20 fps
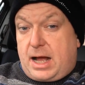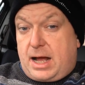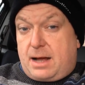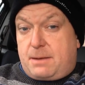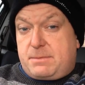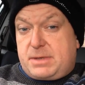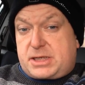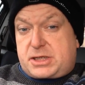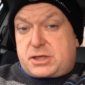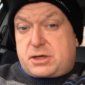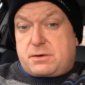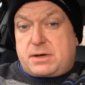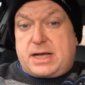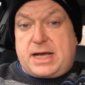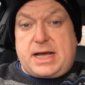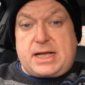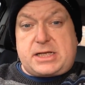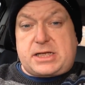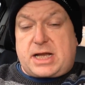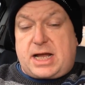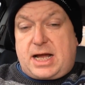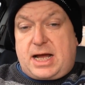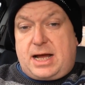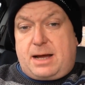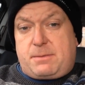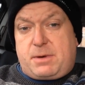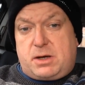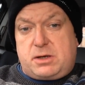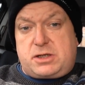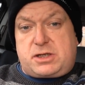I'm Mr. H,
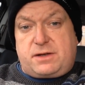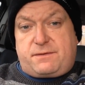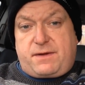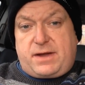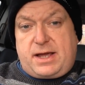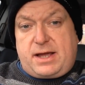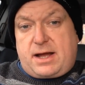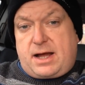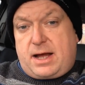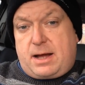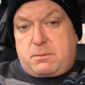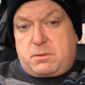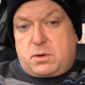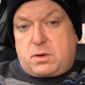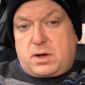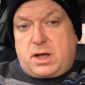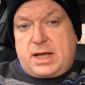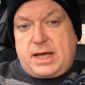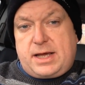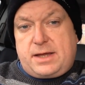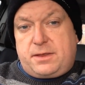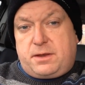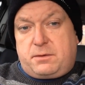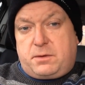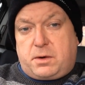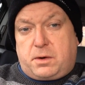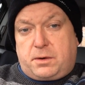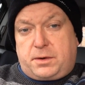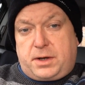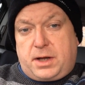I'm out of here, I'm going to hit
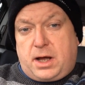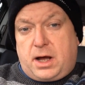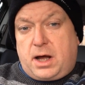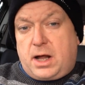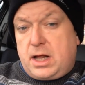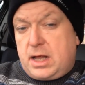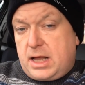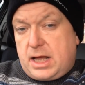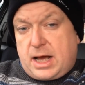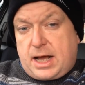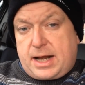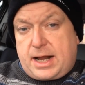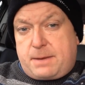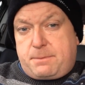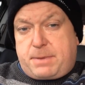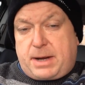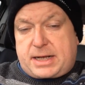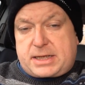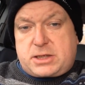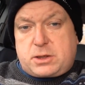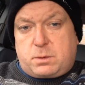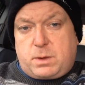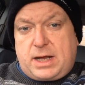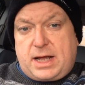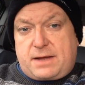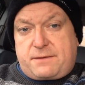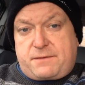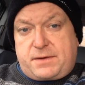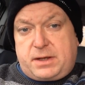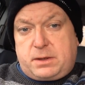the road now and head back to
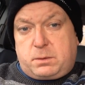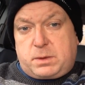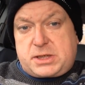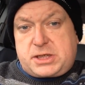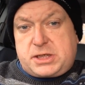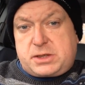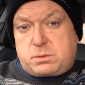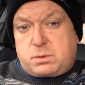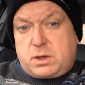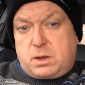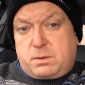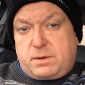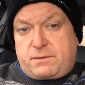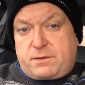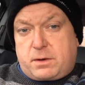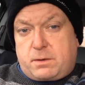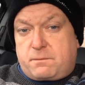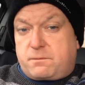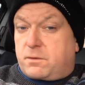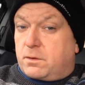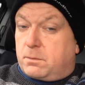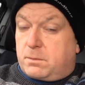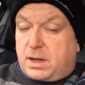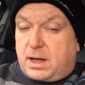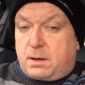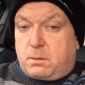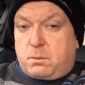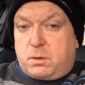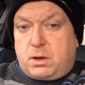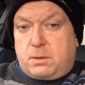Wakefield, which is where we've come from,
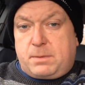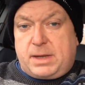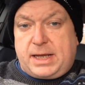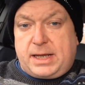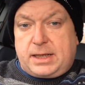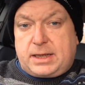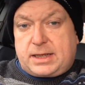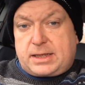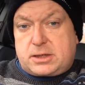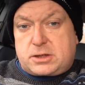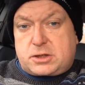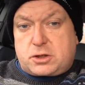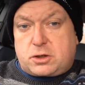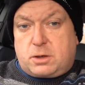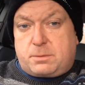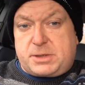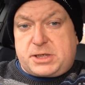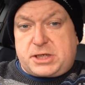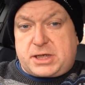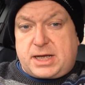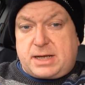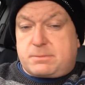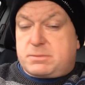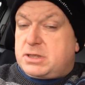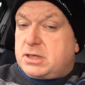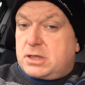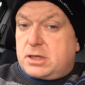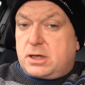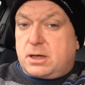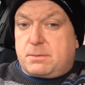and where me, little Toby
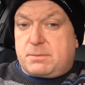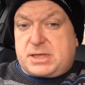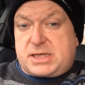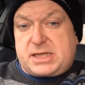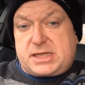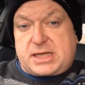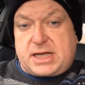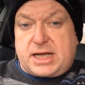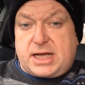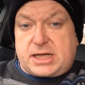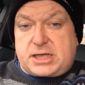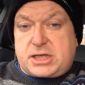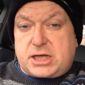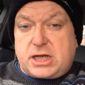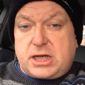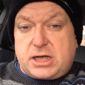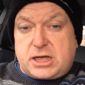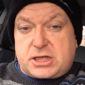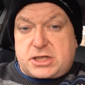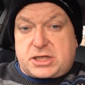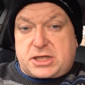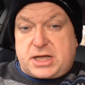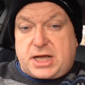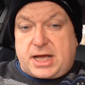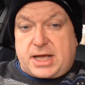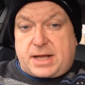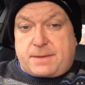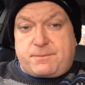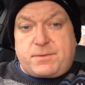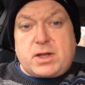James and Mrs. H are
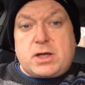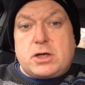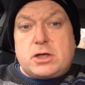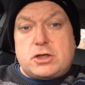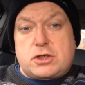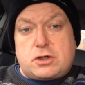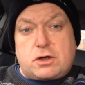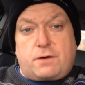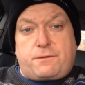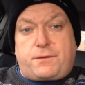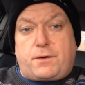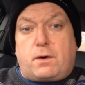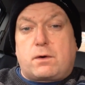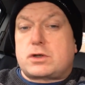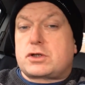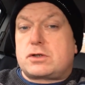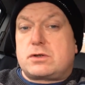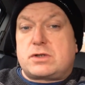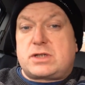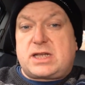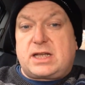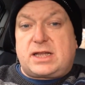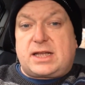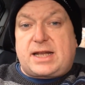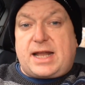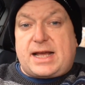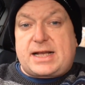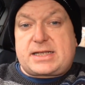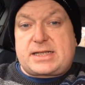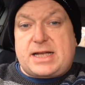staying. So folks, until
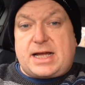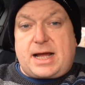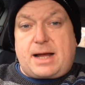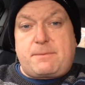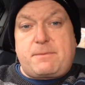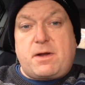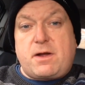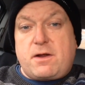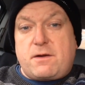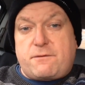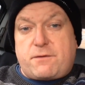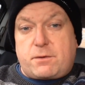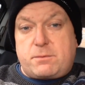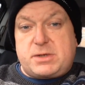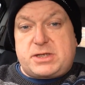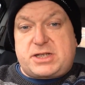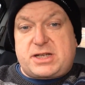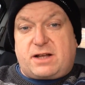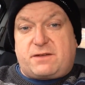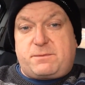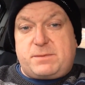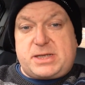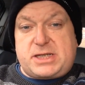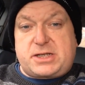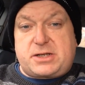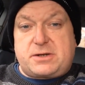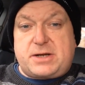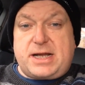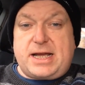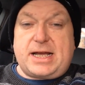the next time, from myself, Mr.